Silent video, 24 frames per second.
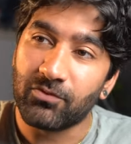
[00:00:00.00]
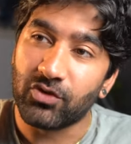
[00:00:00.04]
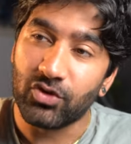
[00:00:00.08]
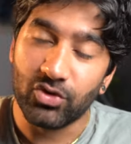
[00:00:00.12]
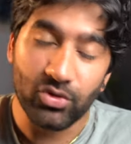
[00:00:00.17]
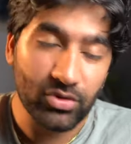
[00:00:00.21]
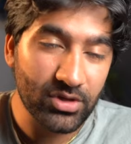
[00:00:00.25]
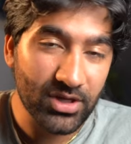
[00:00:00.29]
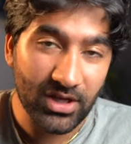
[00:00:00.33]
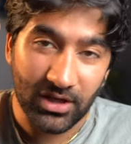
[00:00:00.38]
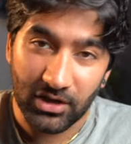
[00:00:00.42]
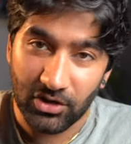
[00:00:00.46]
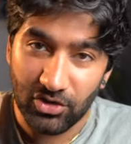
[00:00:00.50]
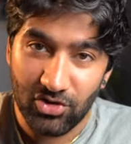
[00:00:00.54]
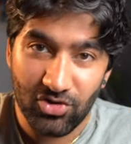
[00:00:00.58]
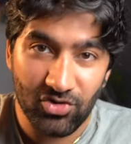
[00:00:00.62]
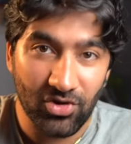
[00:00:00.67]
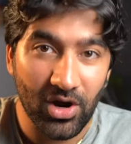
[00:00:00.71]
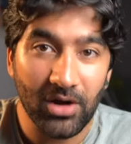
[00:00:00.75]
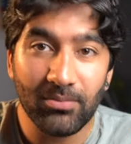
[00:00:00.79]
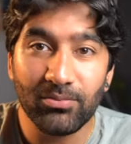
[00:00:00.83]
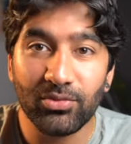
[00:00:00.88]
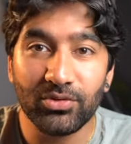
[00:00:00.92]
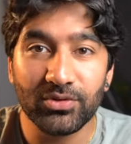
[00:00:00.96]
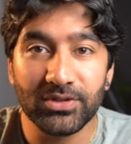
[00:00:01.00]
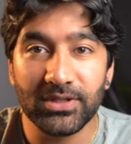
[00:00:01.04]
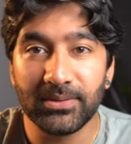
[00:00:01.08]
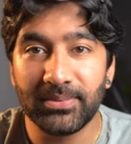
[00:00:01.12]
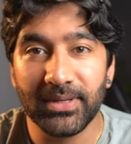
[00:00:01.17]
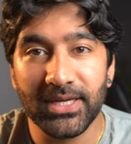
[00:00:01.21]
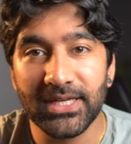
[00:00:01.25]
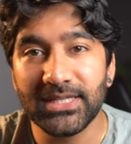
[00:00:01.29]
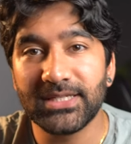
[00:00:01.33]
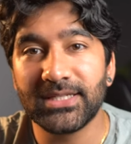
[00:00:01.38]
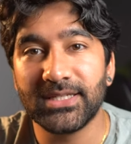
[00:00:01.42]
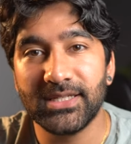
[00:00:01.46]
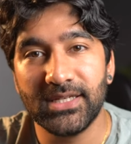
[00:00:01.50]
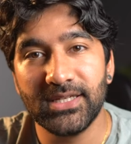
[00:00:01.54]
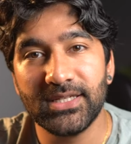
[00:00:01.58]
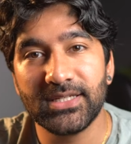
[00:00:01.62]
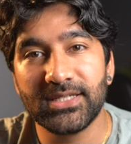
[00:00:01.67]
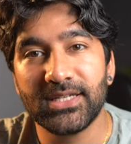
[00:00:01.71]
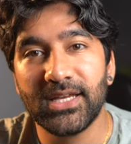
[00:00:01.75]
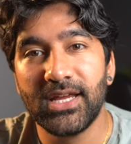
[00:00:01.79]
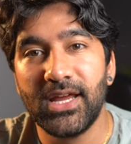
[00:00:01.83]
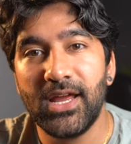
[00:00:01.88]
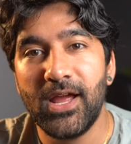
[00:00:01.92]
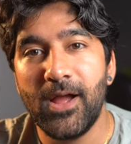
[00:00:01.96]
you can crumble to
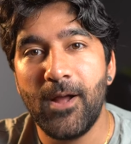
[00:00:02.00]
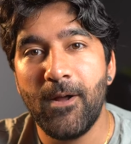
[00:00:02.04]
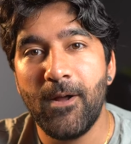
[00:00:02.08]
pieces.